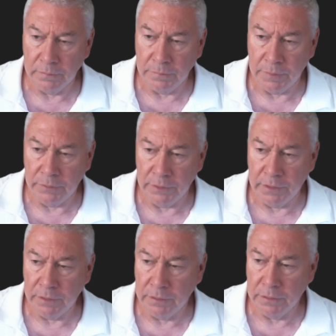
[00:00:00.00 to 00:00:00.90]

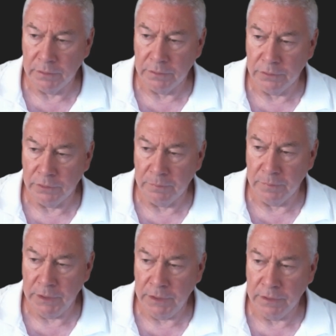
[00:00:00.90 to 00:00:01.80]
.mean.